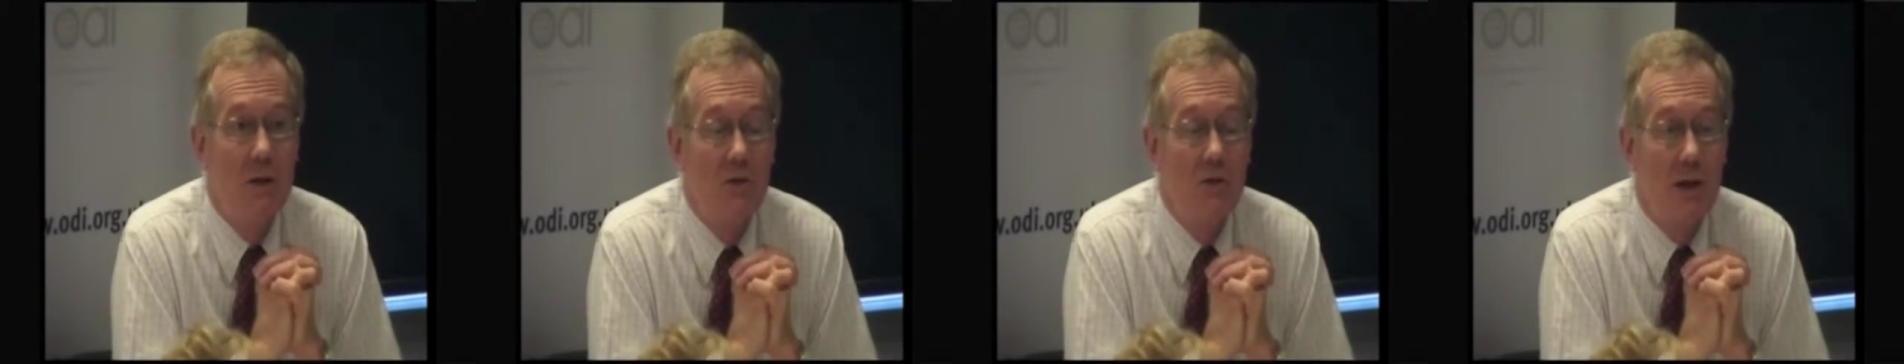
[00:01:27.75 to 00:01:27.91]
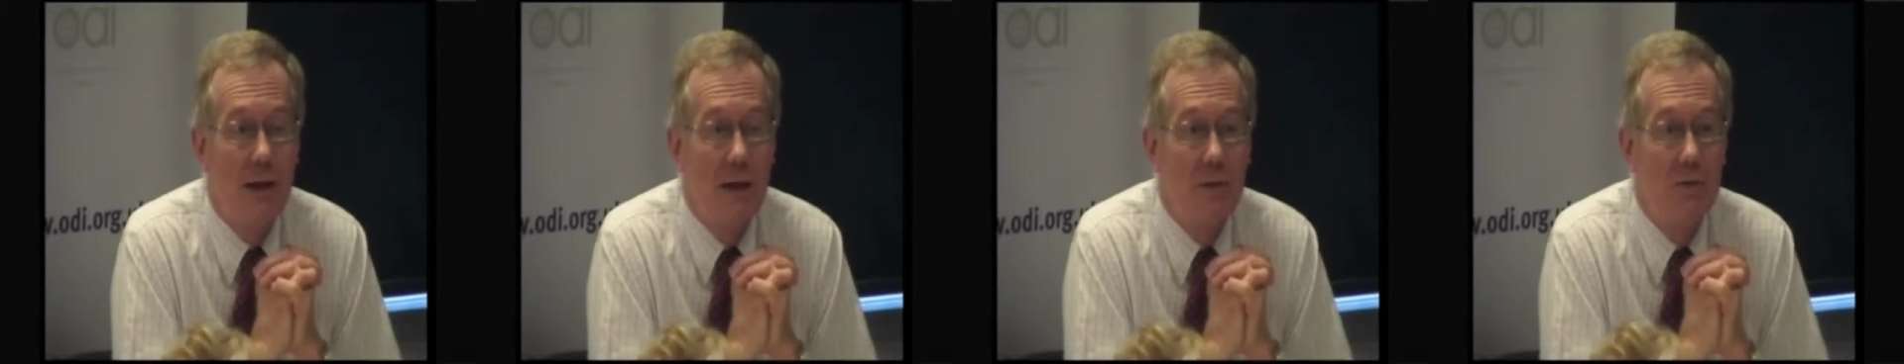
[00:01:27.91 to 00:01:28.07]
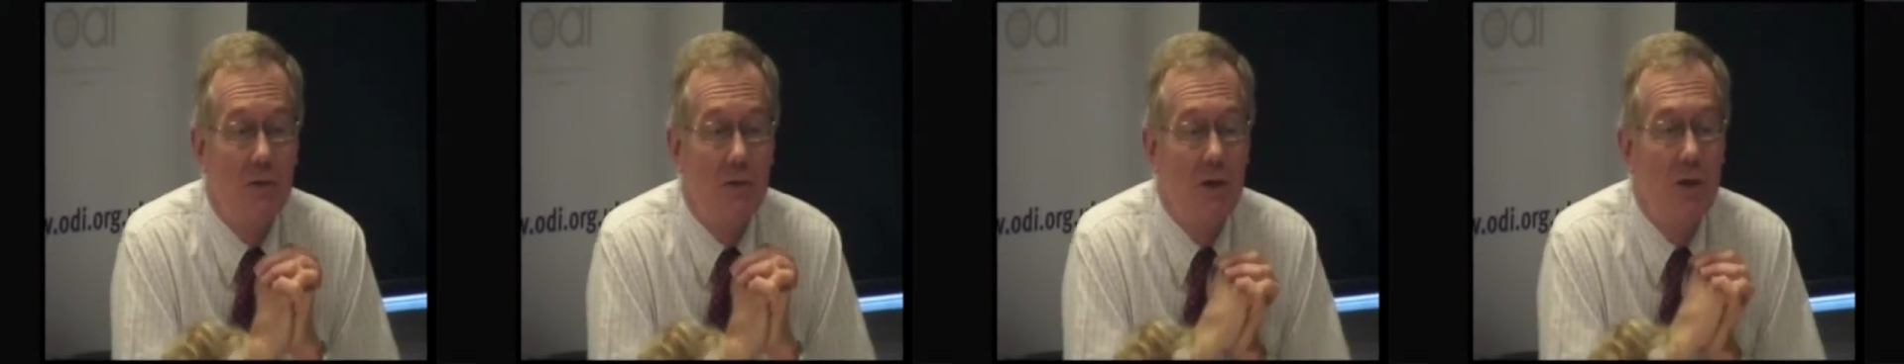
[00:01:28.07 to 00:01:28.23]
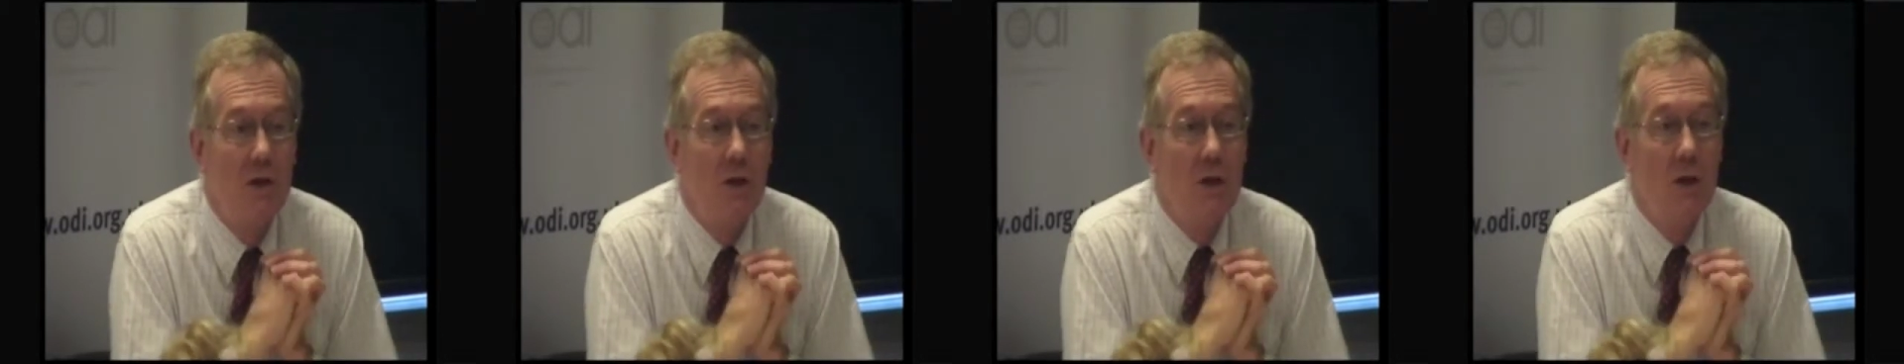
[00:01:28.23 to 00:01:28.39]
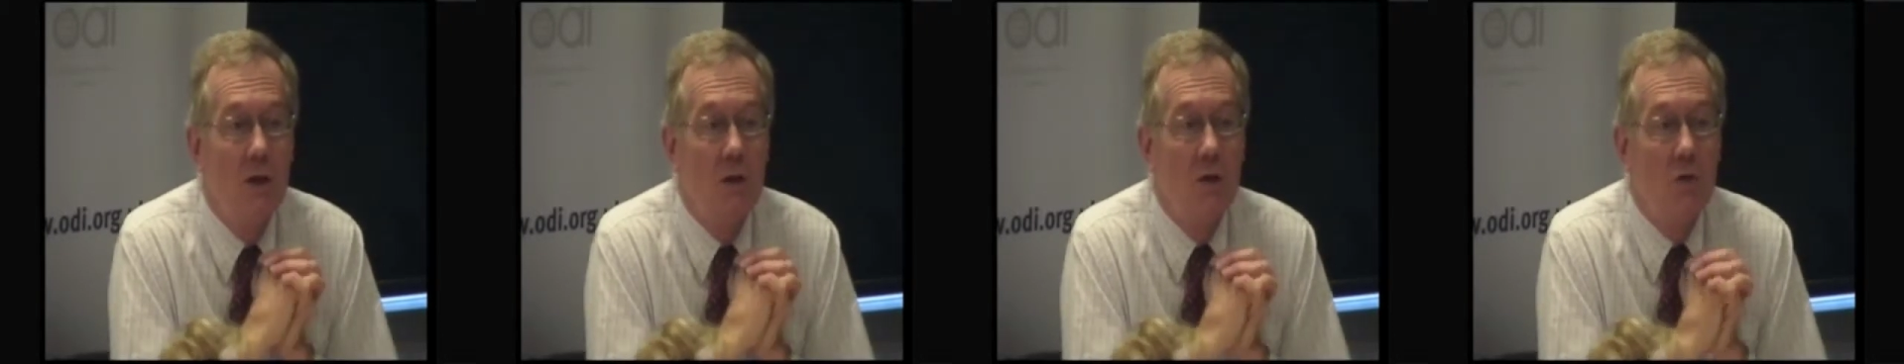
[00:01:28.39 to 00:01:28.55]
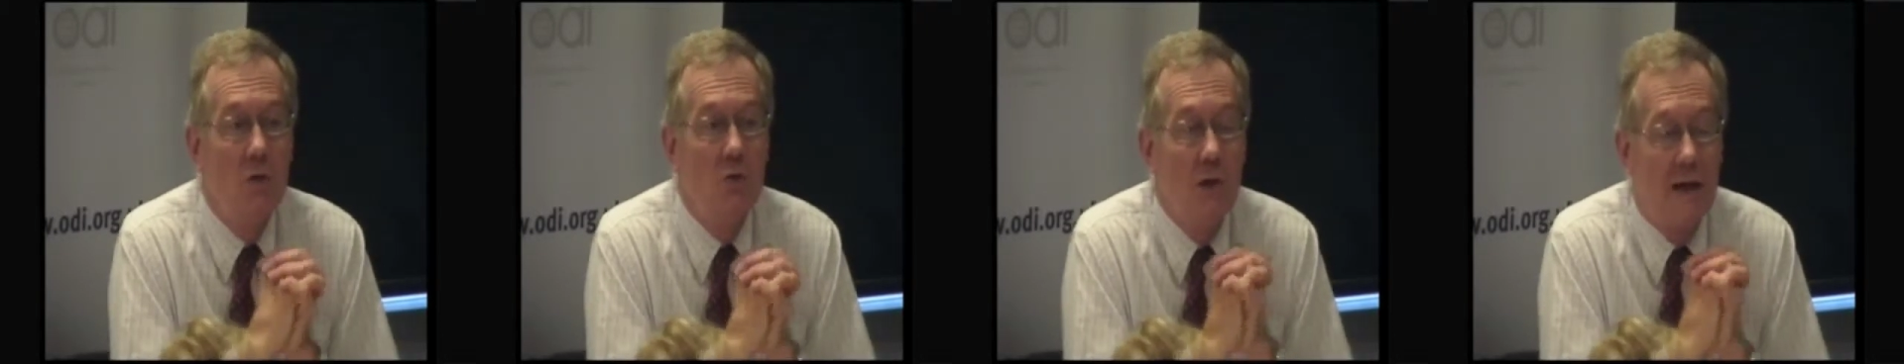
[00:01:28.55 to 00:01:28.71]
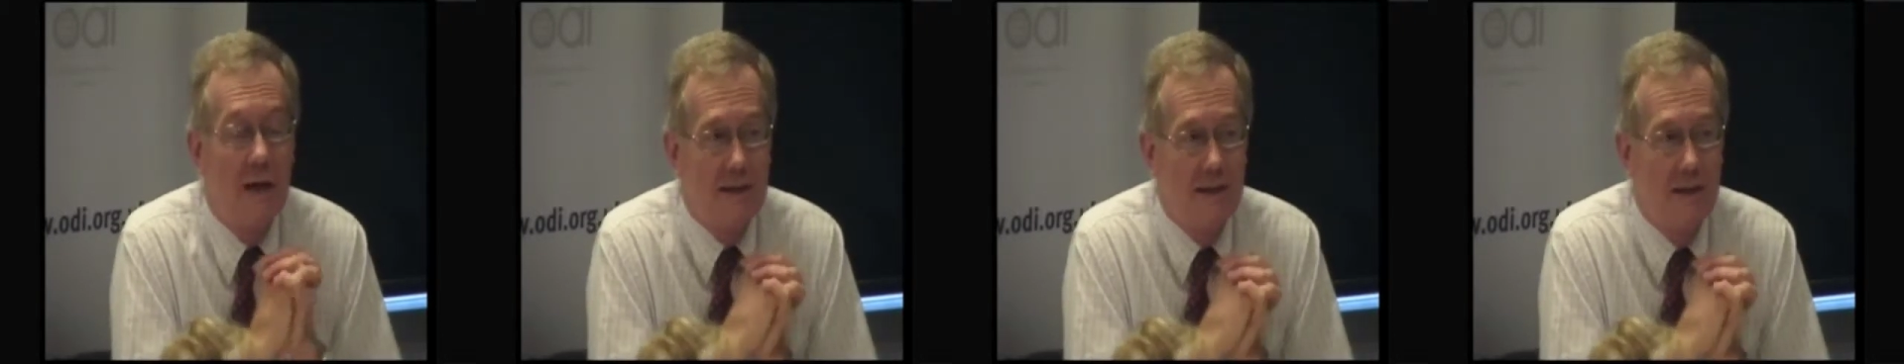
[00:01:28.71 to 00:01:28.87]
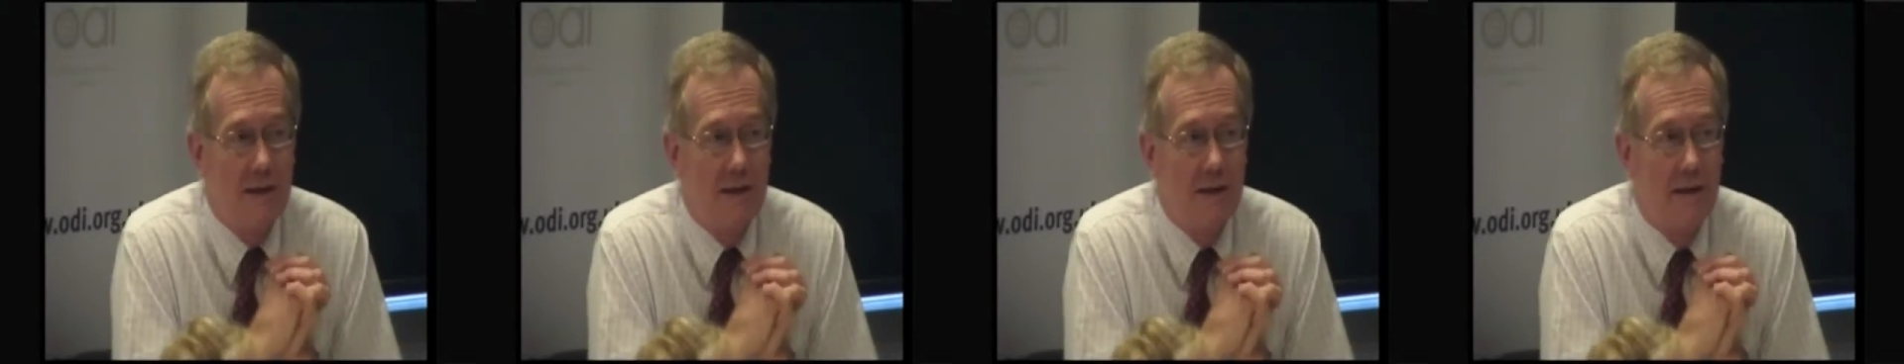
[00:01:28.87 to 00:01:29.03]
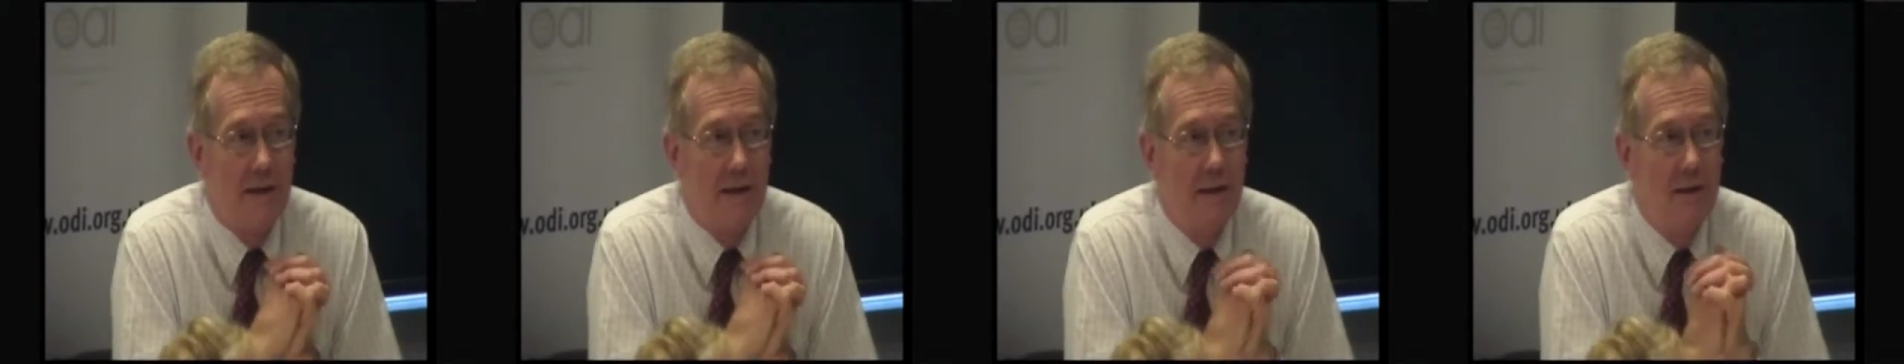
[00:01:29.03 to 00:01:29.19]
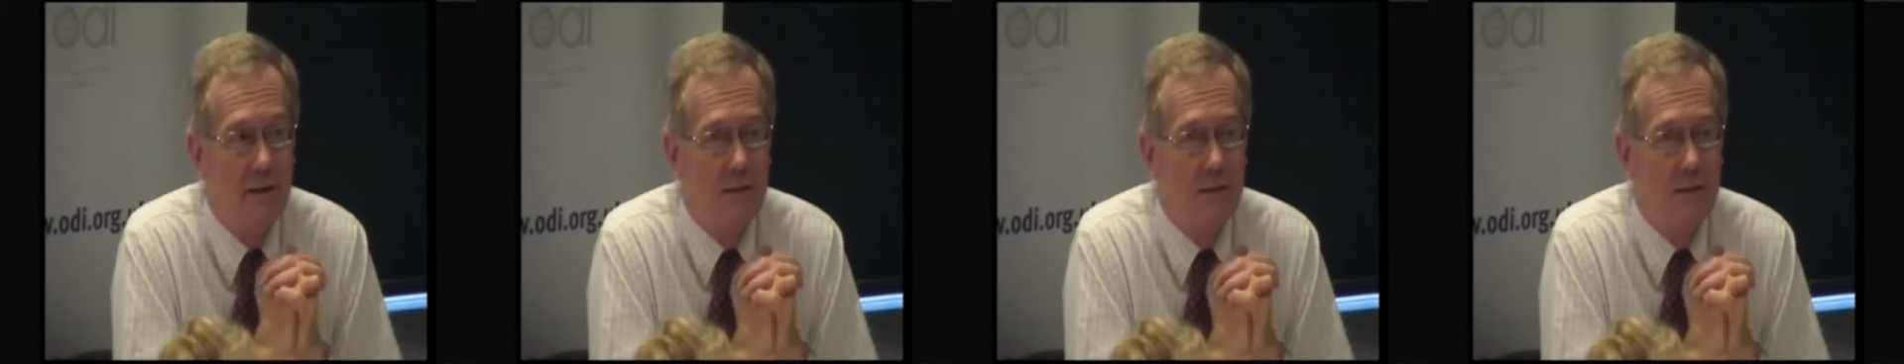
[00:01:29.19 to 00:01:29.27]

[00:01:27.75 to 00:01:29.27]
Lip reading: around radically.